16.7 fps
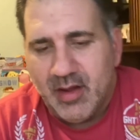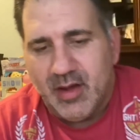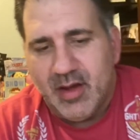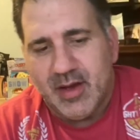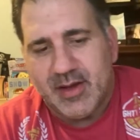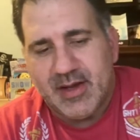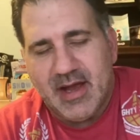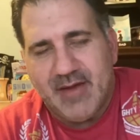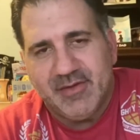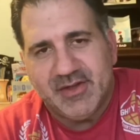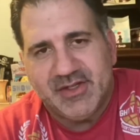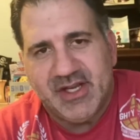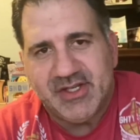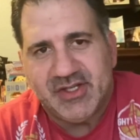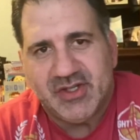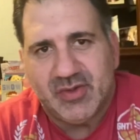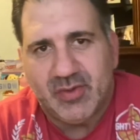
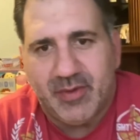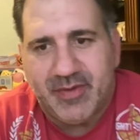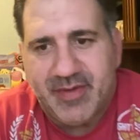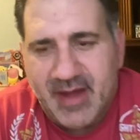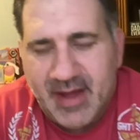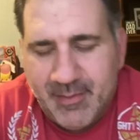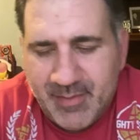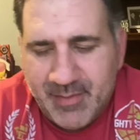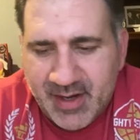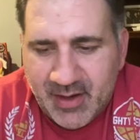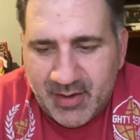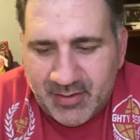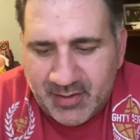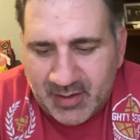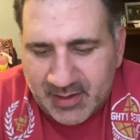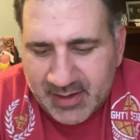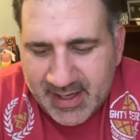conversations with them here in
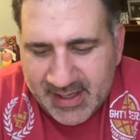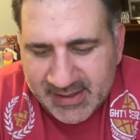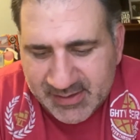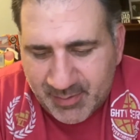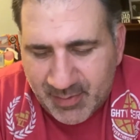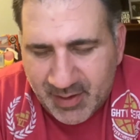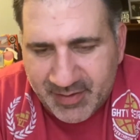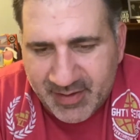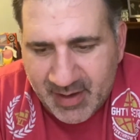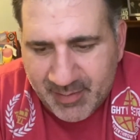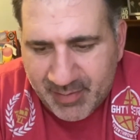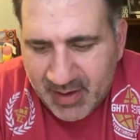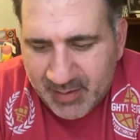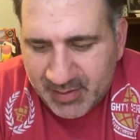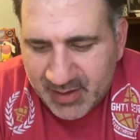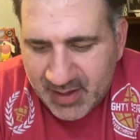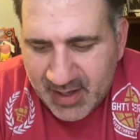the last month than I
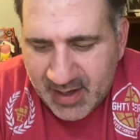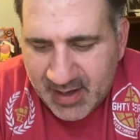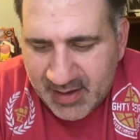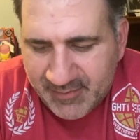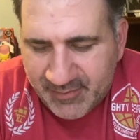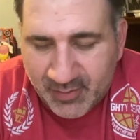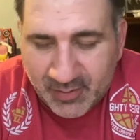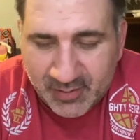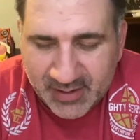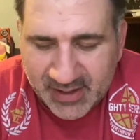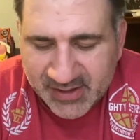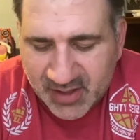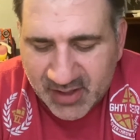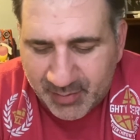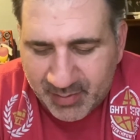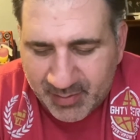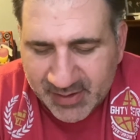probably have, or last
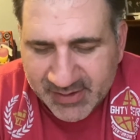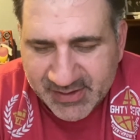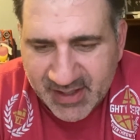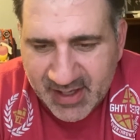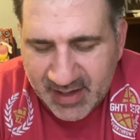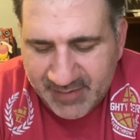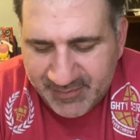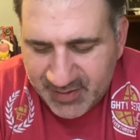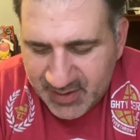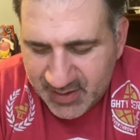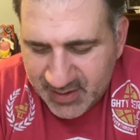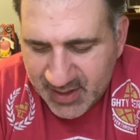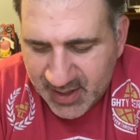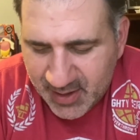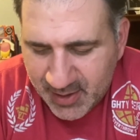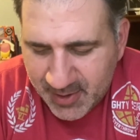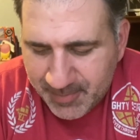couple months than I have in the
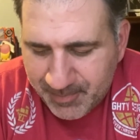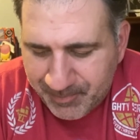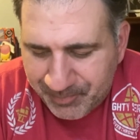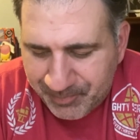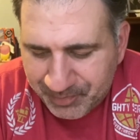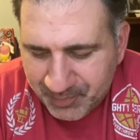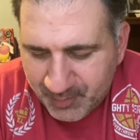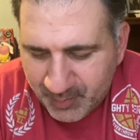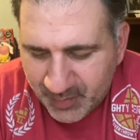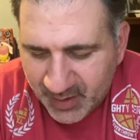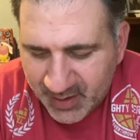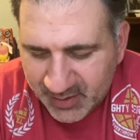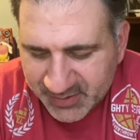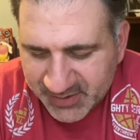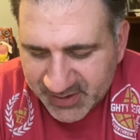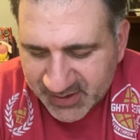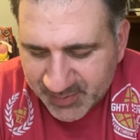entire
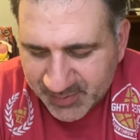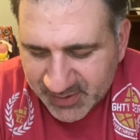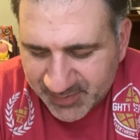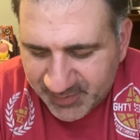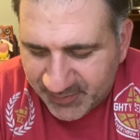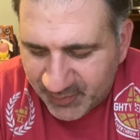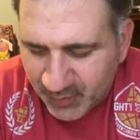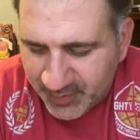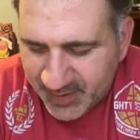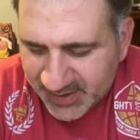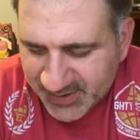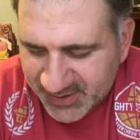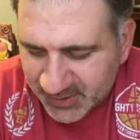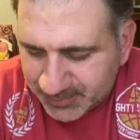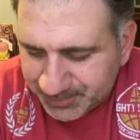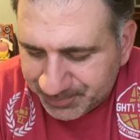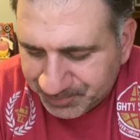6 months before that.
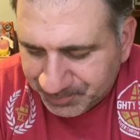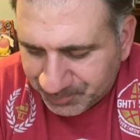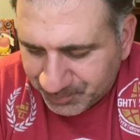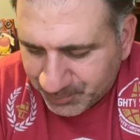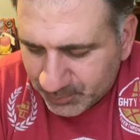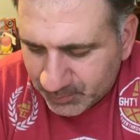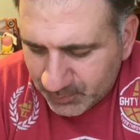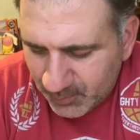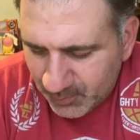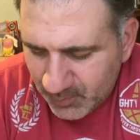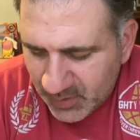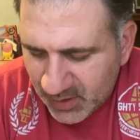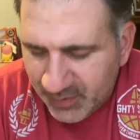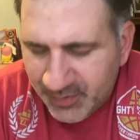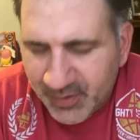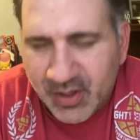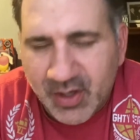So
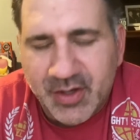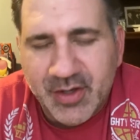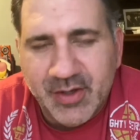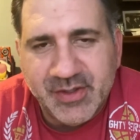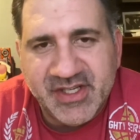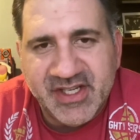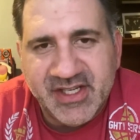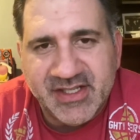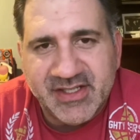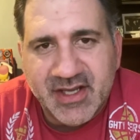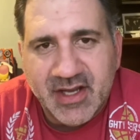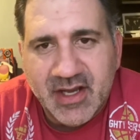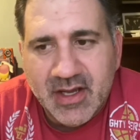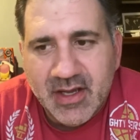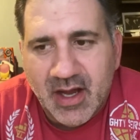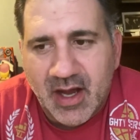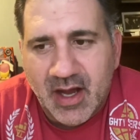the good news is
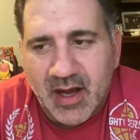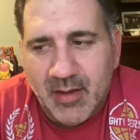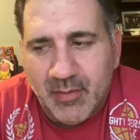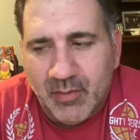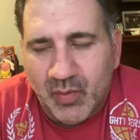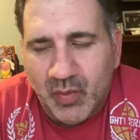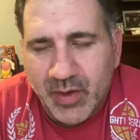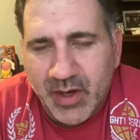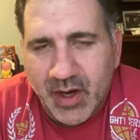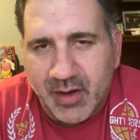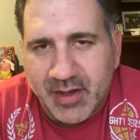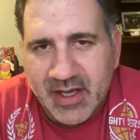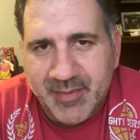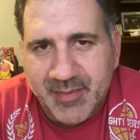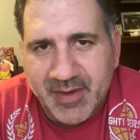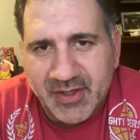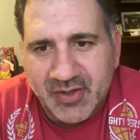we are
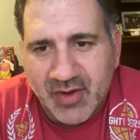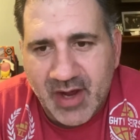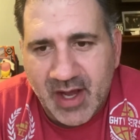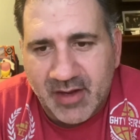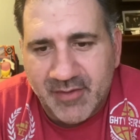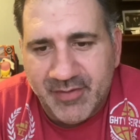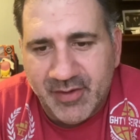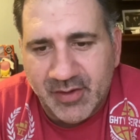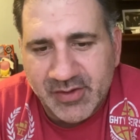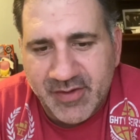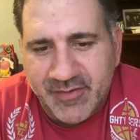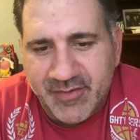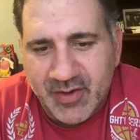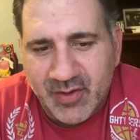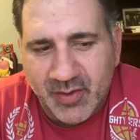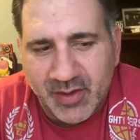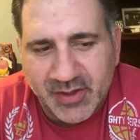keeping track of those of
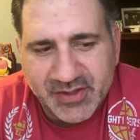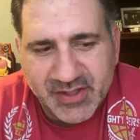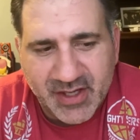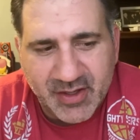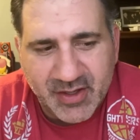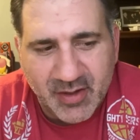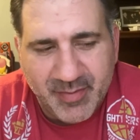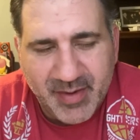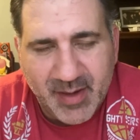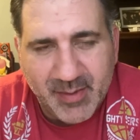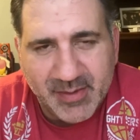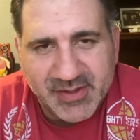you who are sending your payments.